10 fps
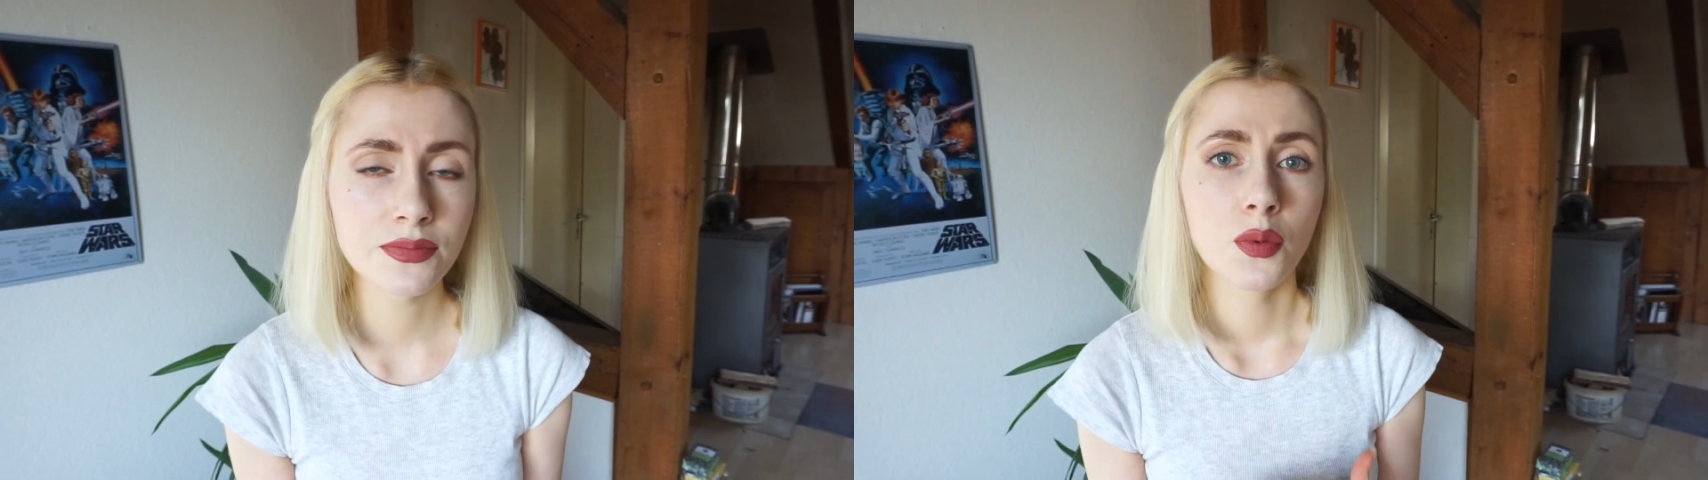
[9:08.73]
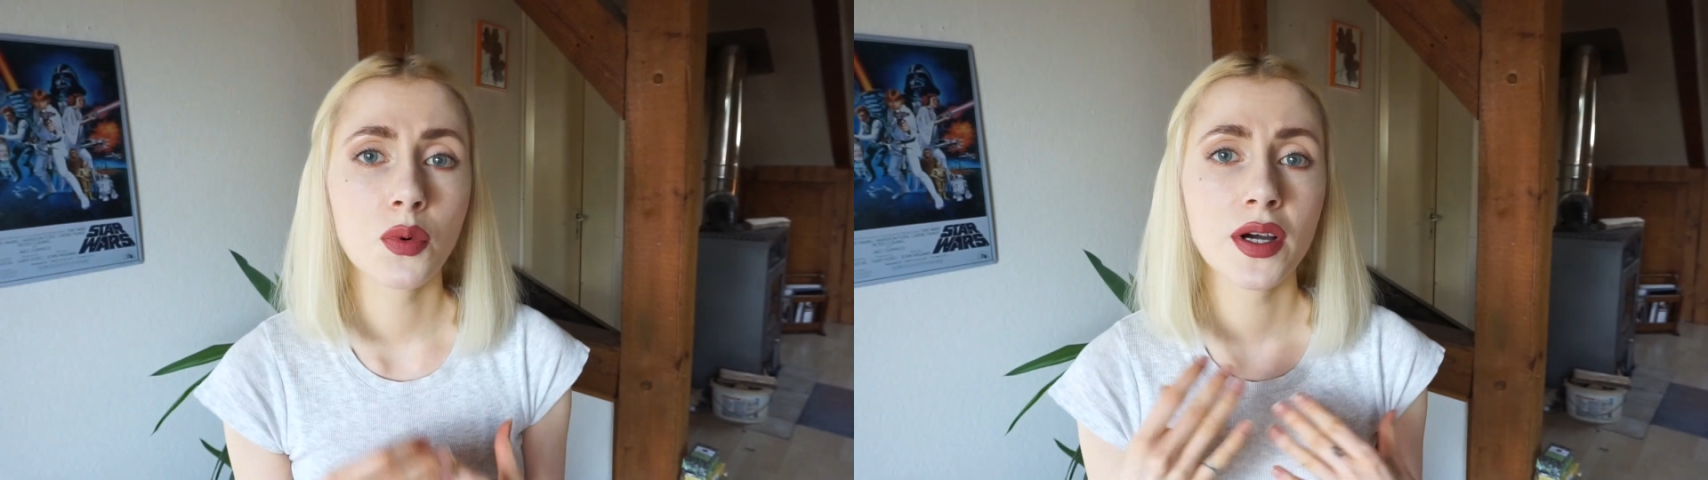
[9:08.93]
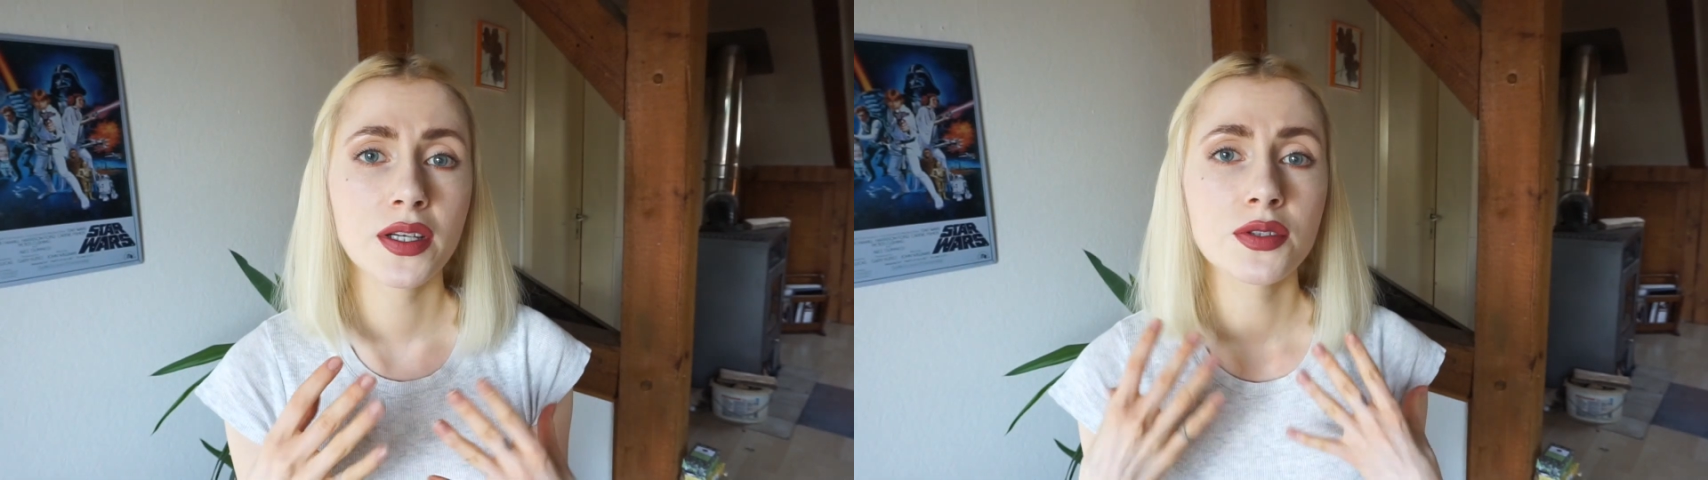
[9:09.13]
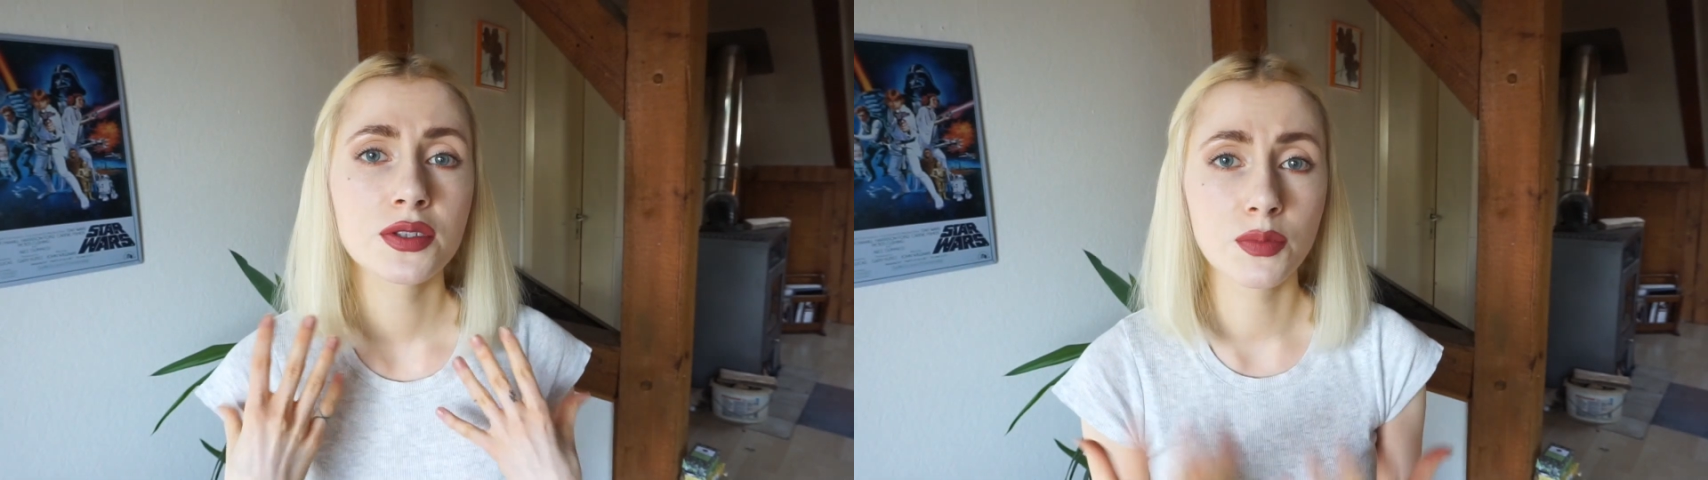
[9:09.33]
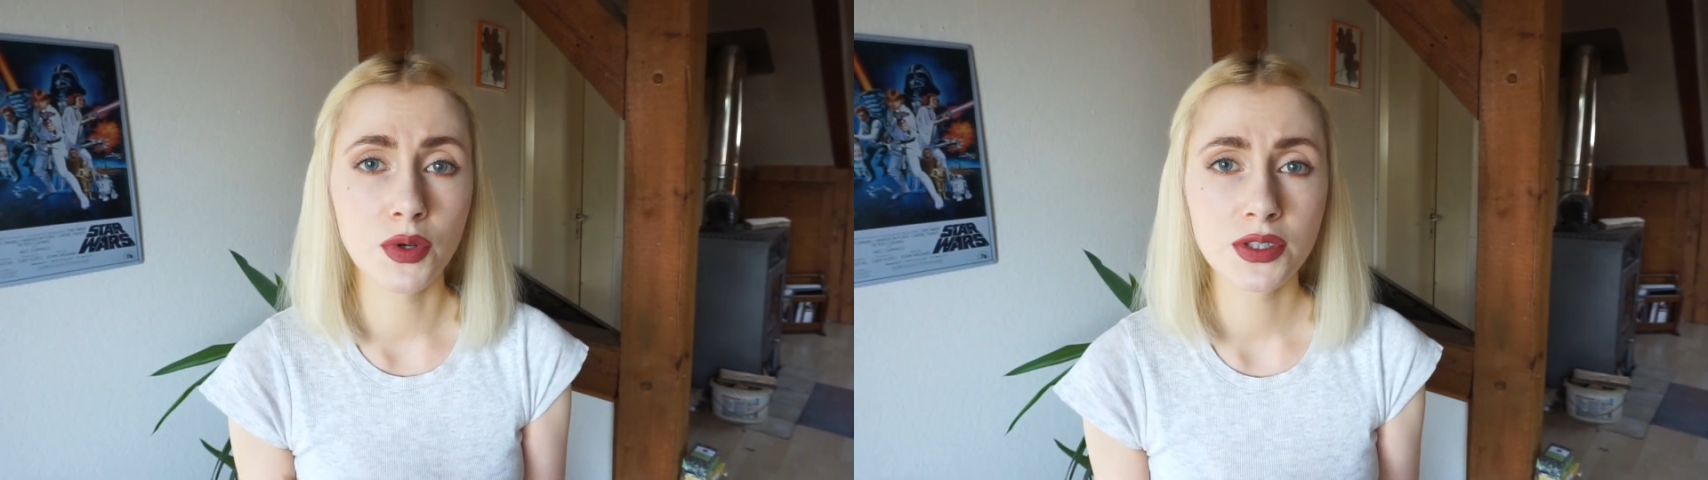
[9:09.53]
What I
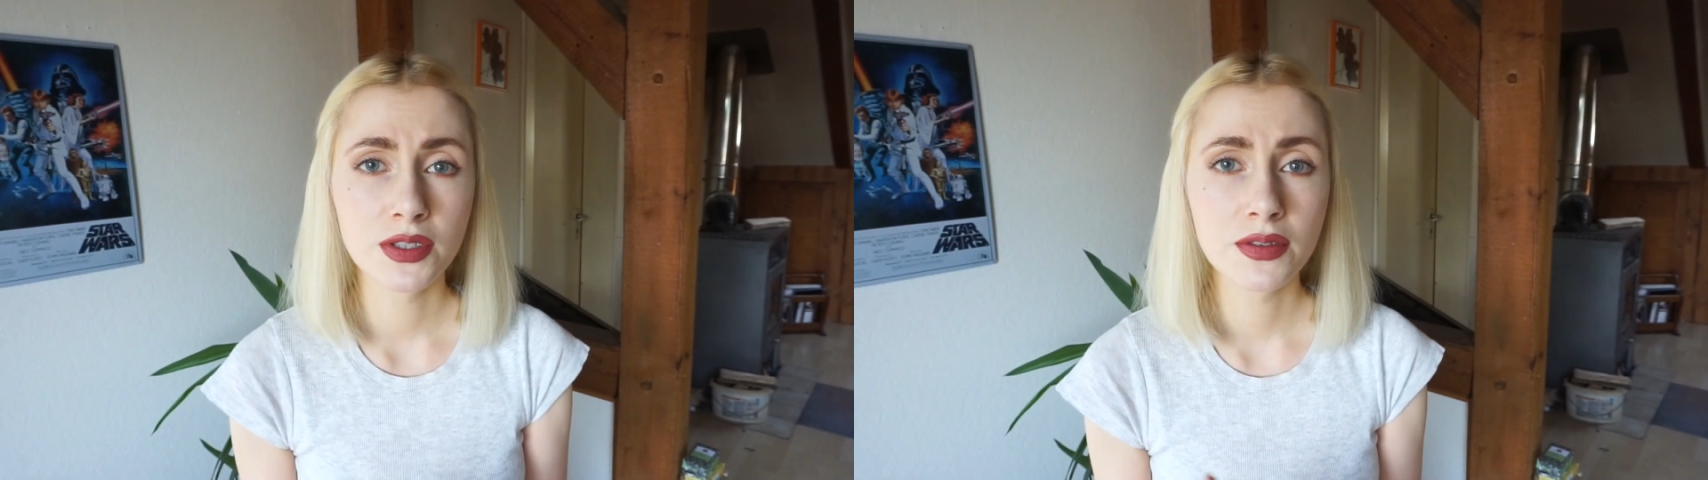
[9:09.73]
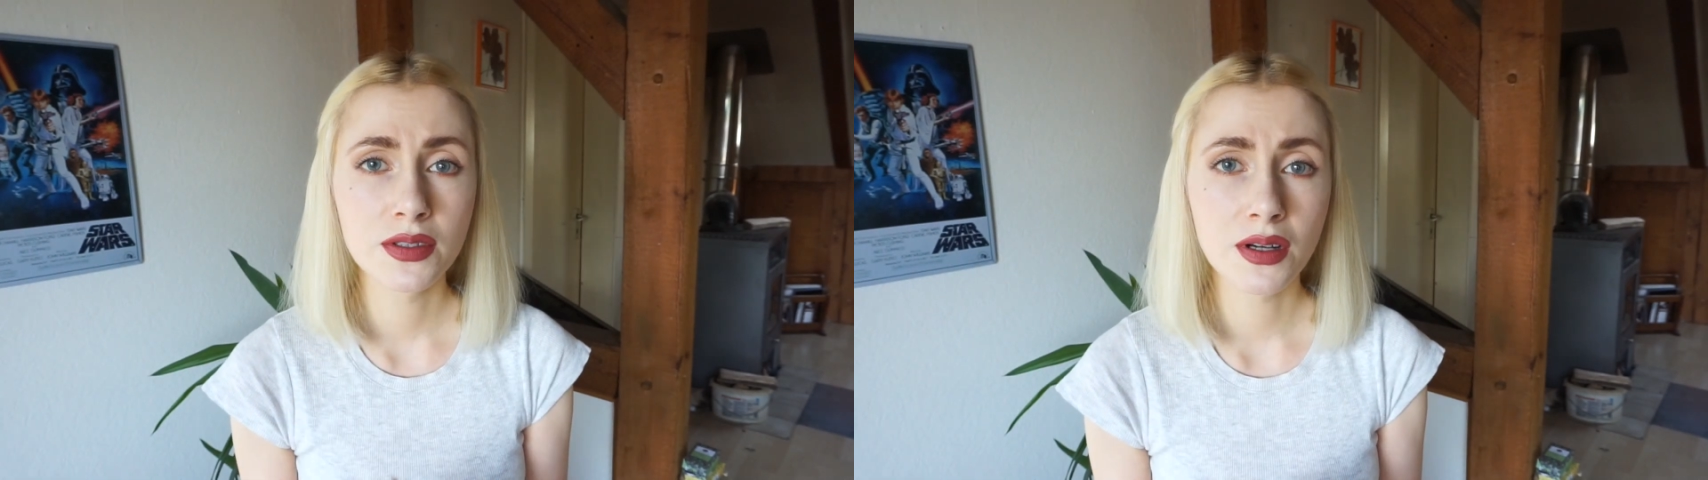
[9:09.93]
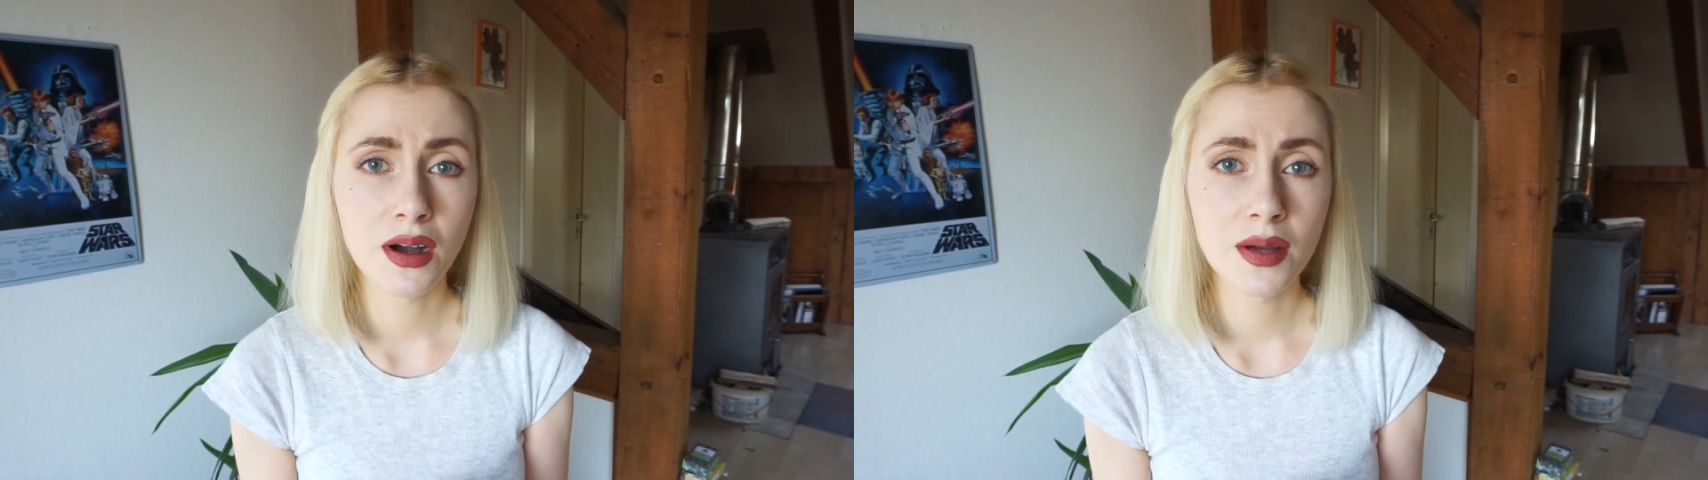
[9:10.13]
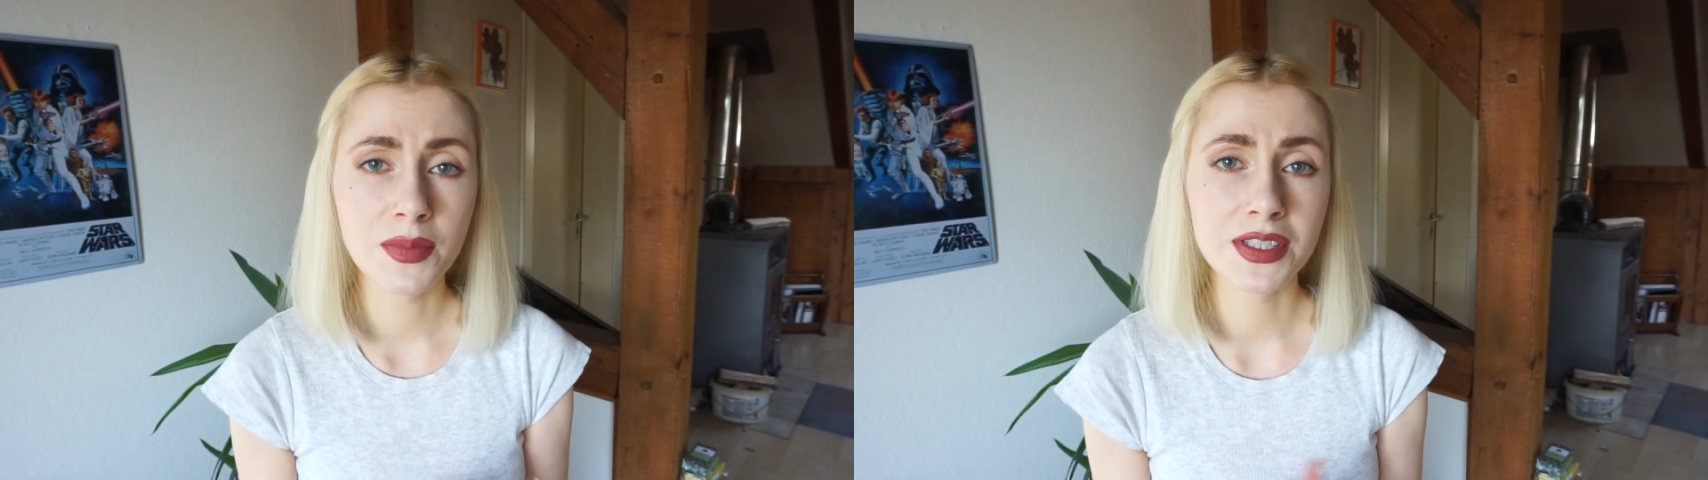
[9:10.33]
use most of the time